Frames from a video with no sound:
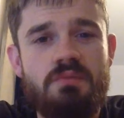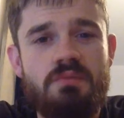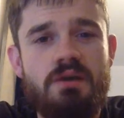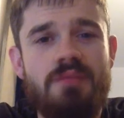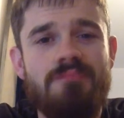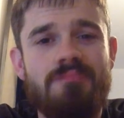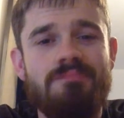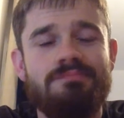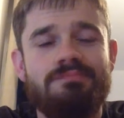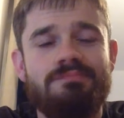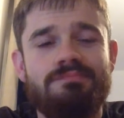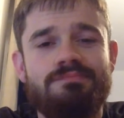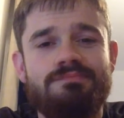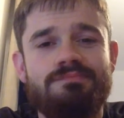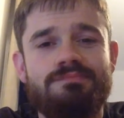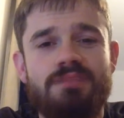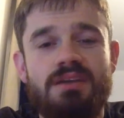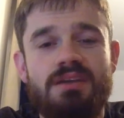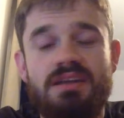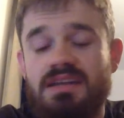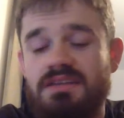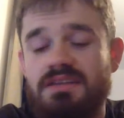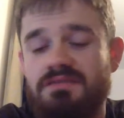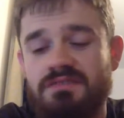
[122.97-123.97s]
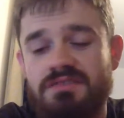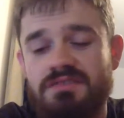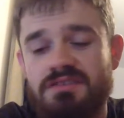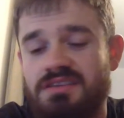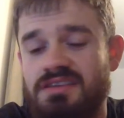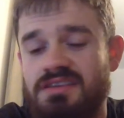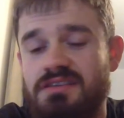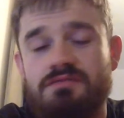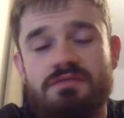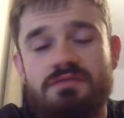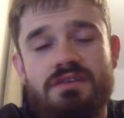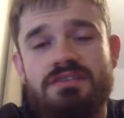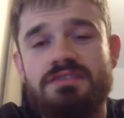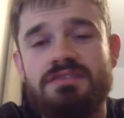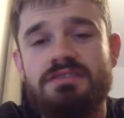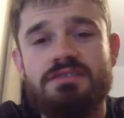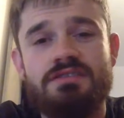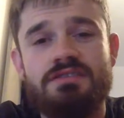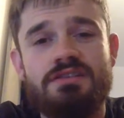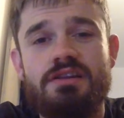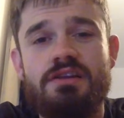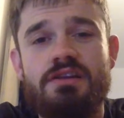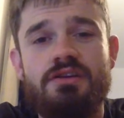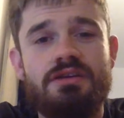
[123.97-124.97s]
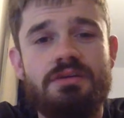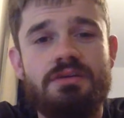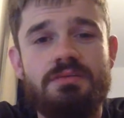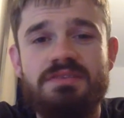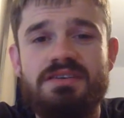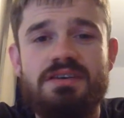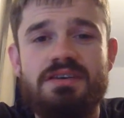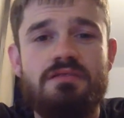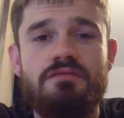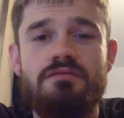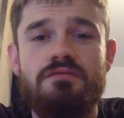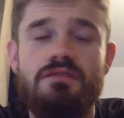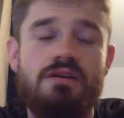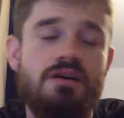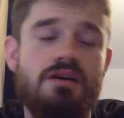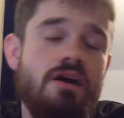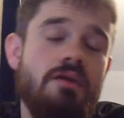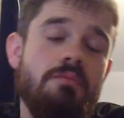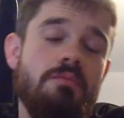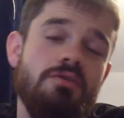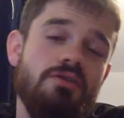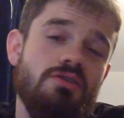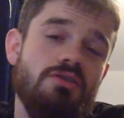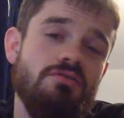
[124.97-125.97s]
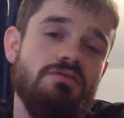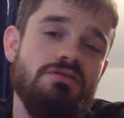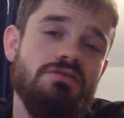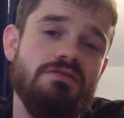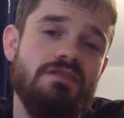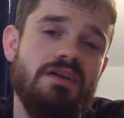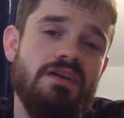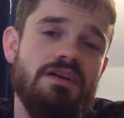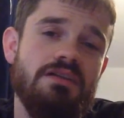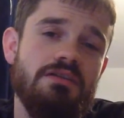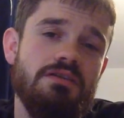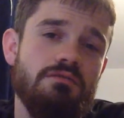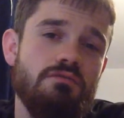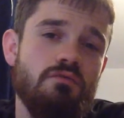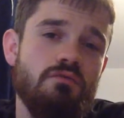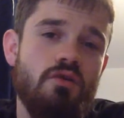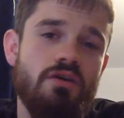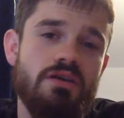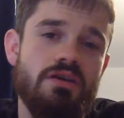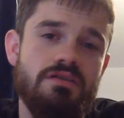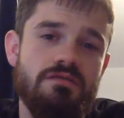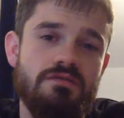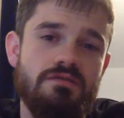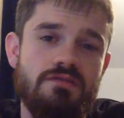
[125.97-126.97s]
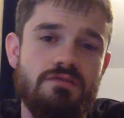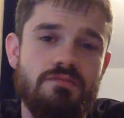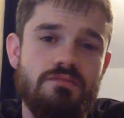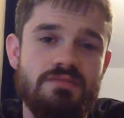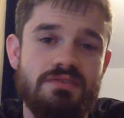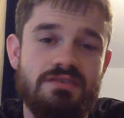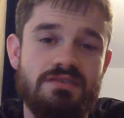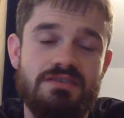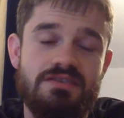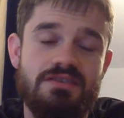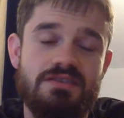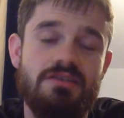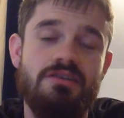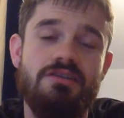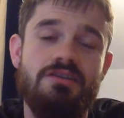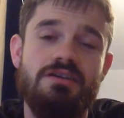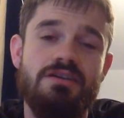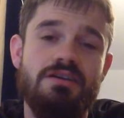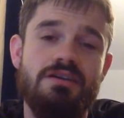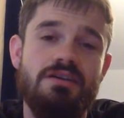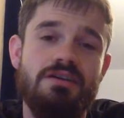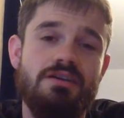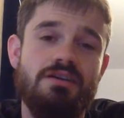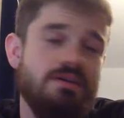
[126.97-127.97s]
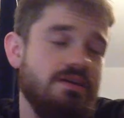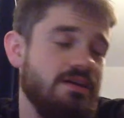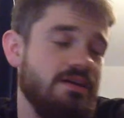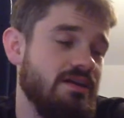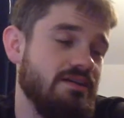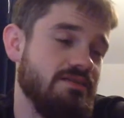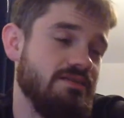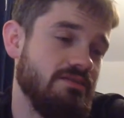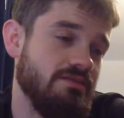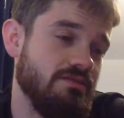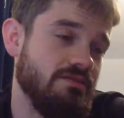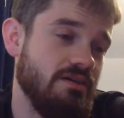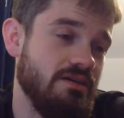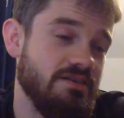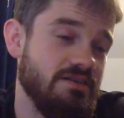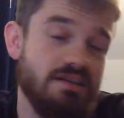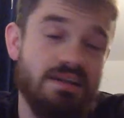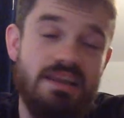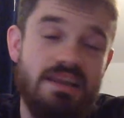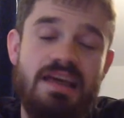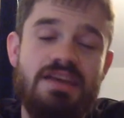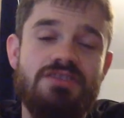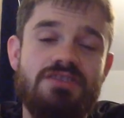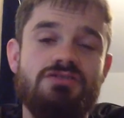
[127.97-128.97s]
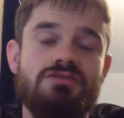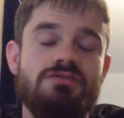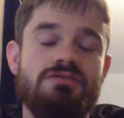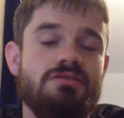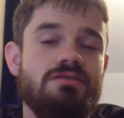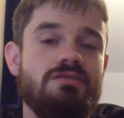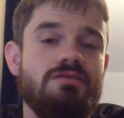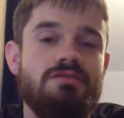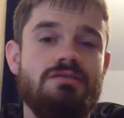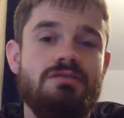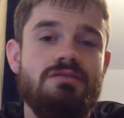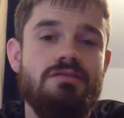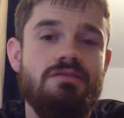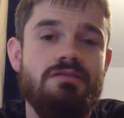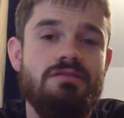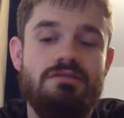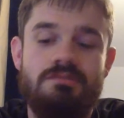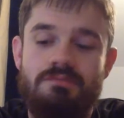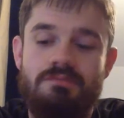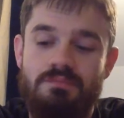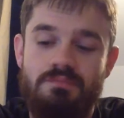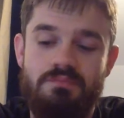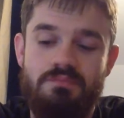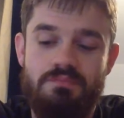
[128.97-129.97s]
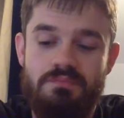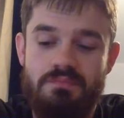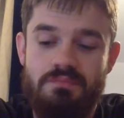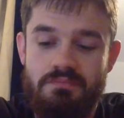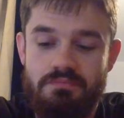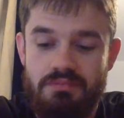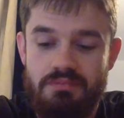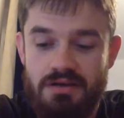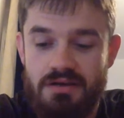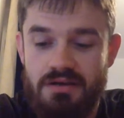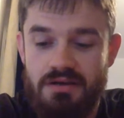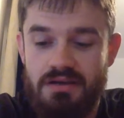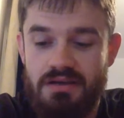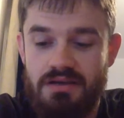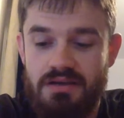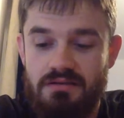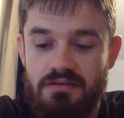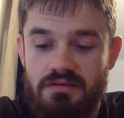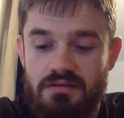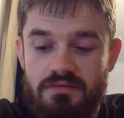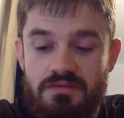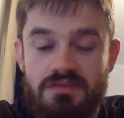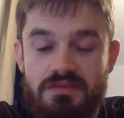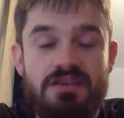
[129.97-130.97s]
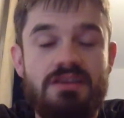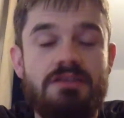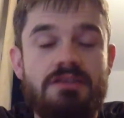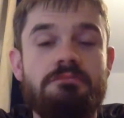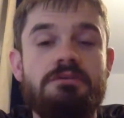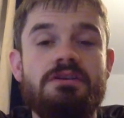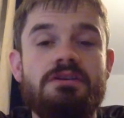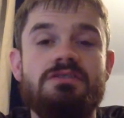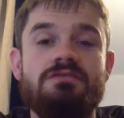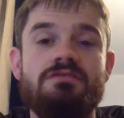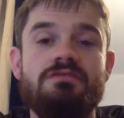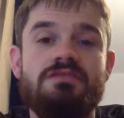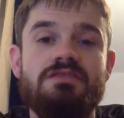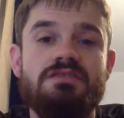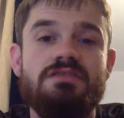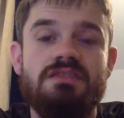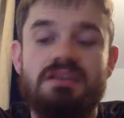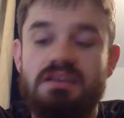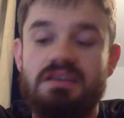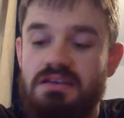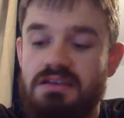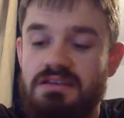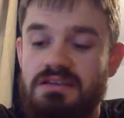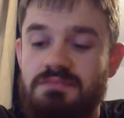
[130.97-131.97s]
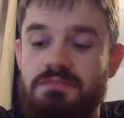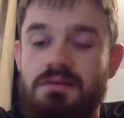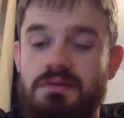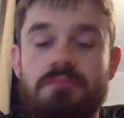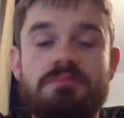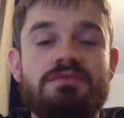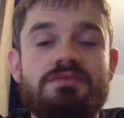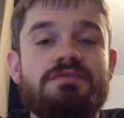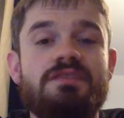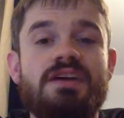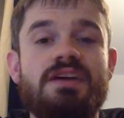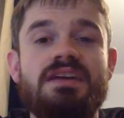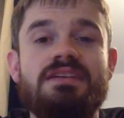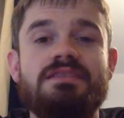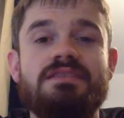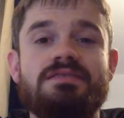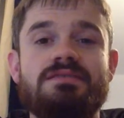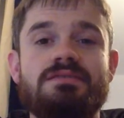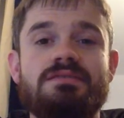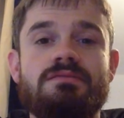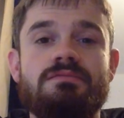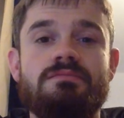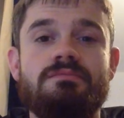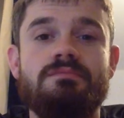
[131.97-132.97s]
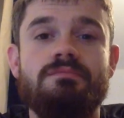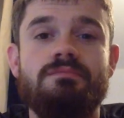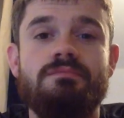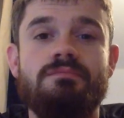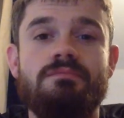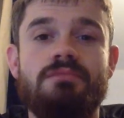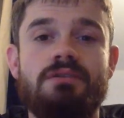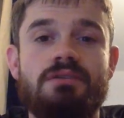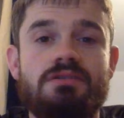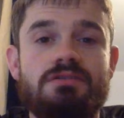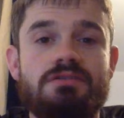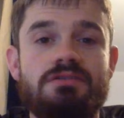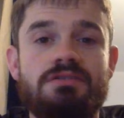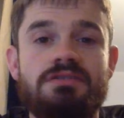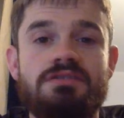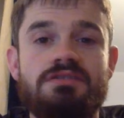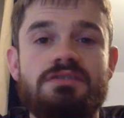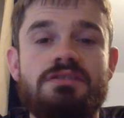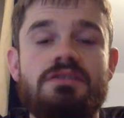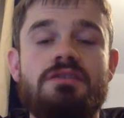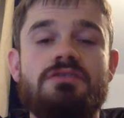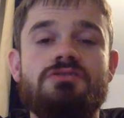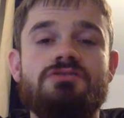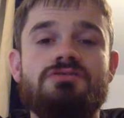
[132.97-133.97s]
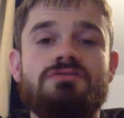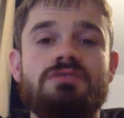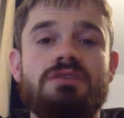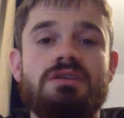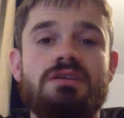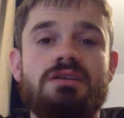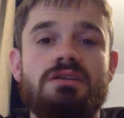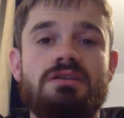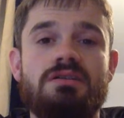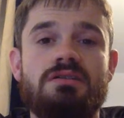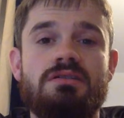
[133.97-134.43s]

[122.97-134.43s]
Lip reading: mum? And even Sylvester Stallone himself. Like, I'm a huge fan of the Rocky films, and Sly is a legend. But have you seen a picture of his mum's face because of the surgery?